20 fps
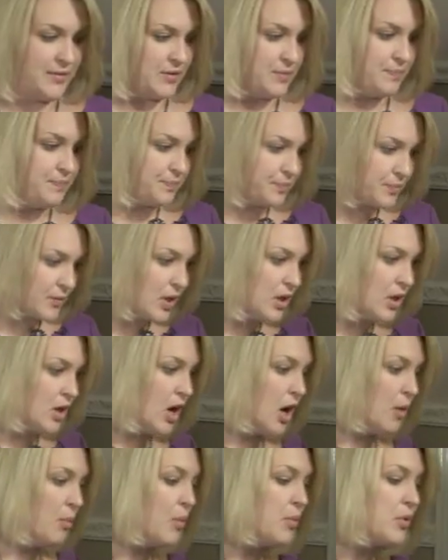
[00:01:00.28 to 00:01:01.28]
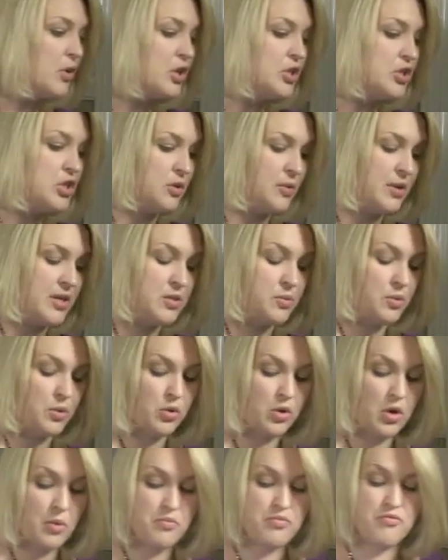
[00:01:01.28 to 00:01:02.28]
And what we're going to do is we're
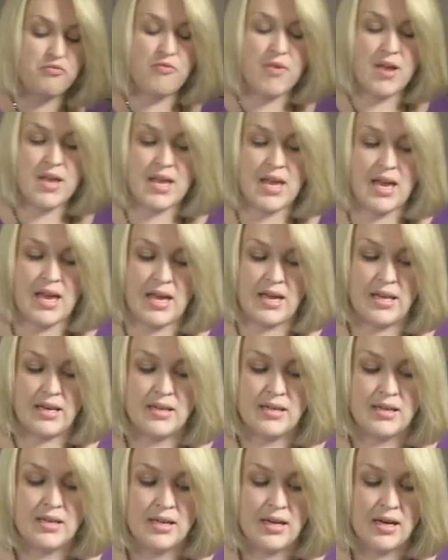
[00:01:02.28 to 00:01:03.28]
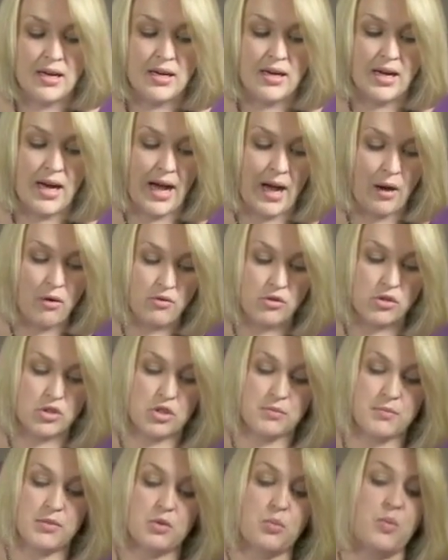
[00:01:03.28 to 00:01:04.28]
going to bring in our
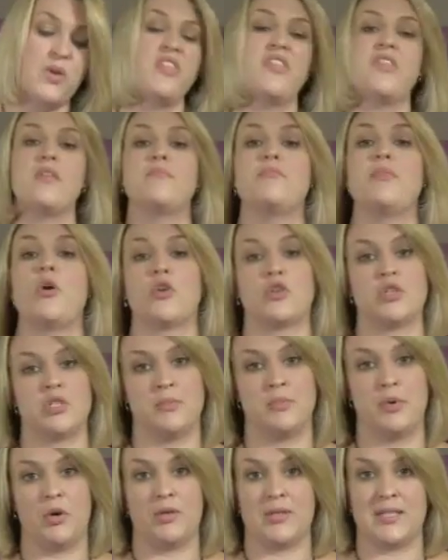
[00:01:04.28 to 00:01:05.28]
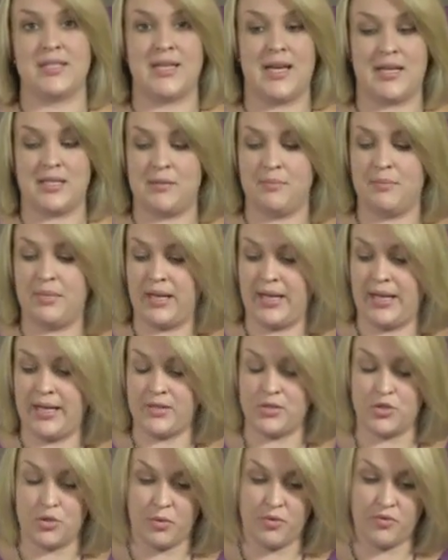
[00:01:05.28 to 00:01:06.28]
Ultimate with the boxer board sat in
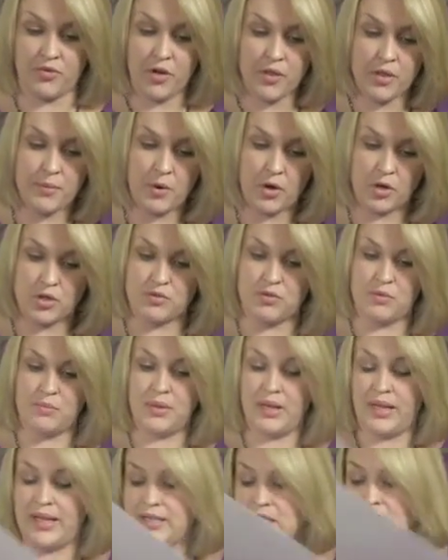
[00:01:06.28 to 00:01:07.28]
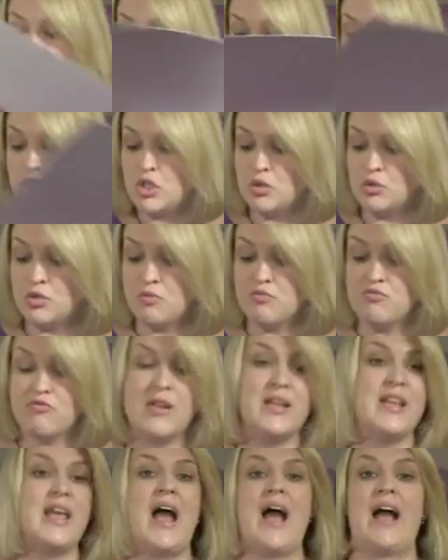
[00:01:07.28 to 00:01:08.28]
place. So we've got the boxer in place to do some
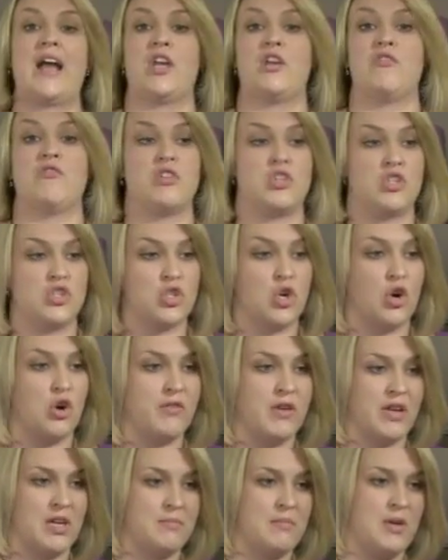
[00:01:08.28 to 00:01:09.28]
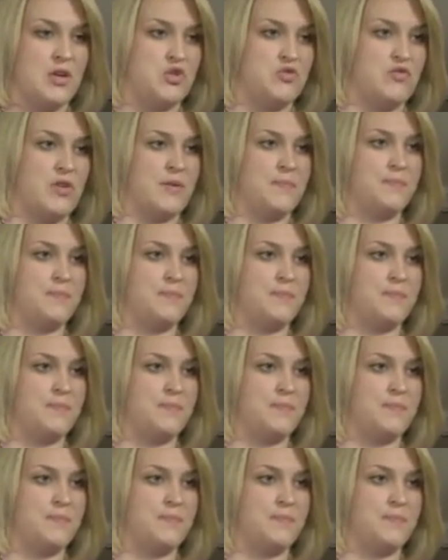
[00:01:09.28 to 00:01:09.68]
really accurate scoring and measuring.